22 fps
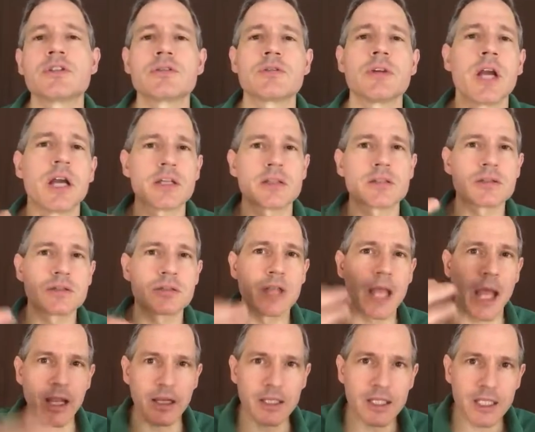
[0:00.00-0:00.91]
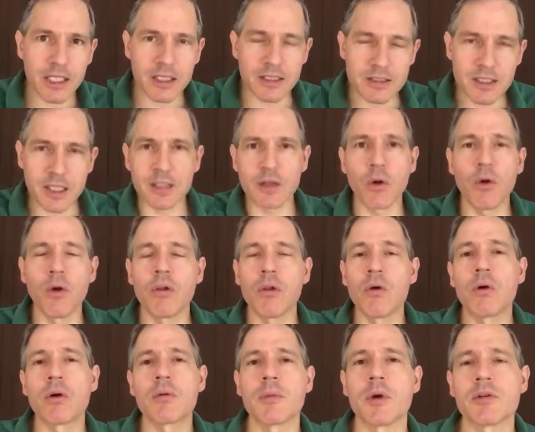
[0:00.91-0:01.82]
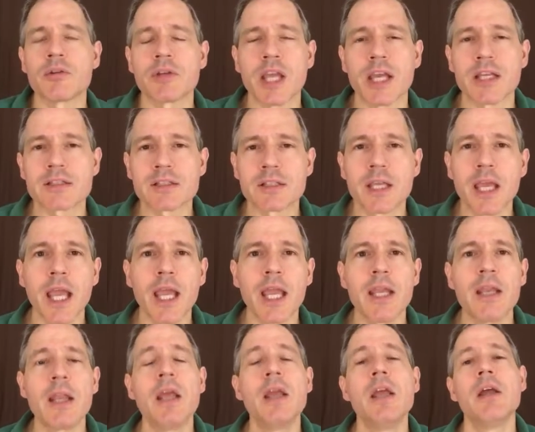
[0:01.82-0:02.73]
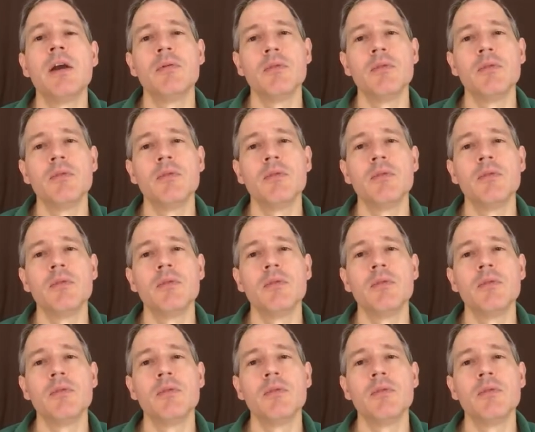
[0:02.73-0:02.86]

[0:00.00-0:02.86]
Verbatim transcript: stress that kicks in a whole hormone cascade.